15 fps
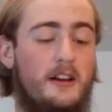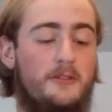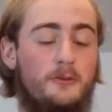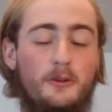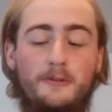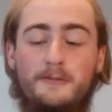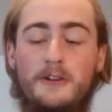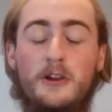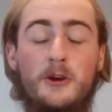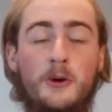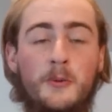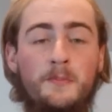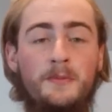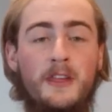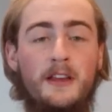
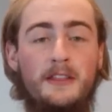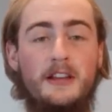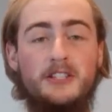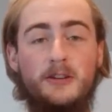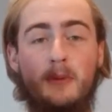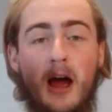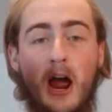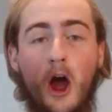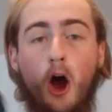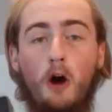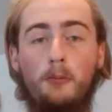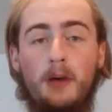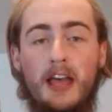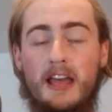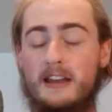review. These are my
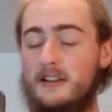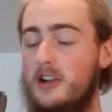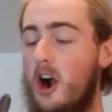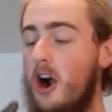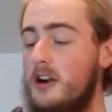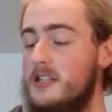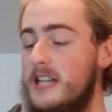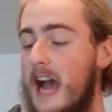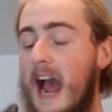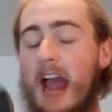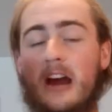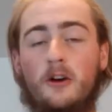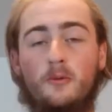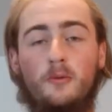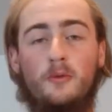homemade car
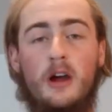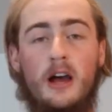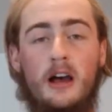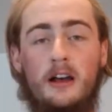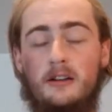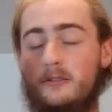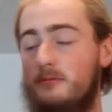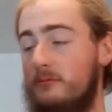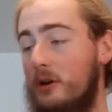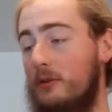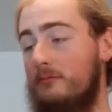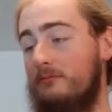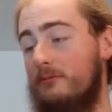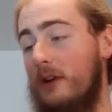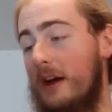tire,
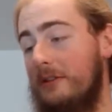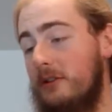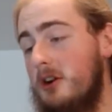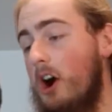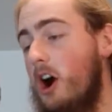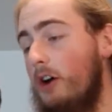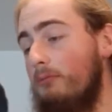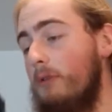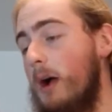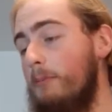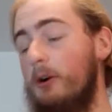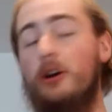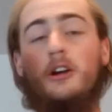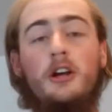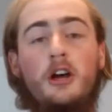car
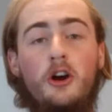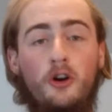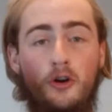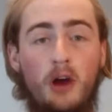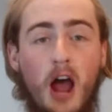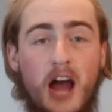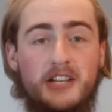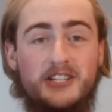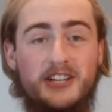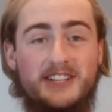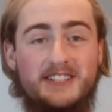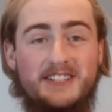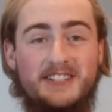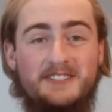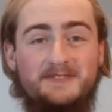rubber
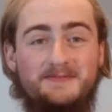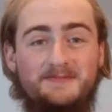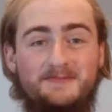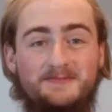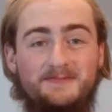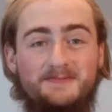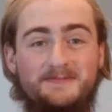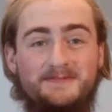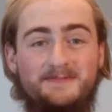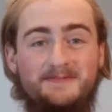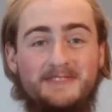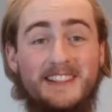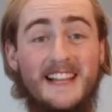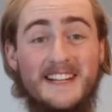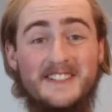Huaraches.
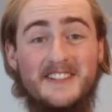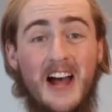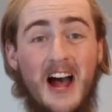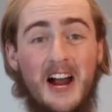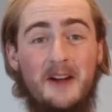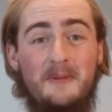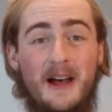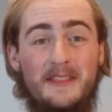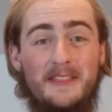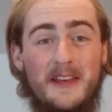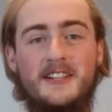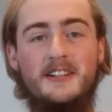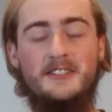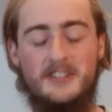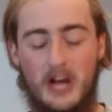Let's talk about
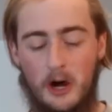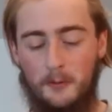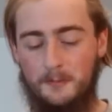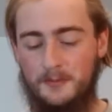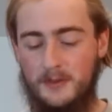this. So,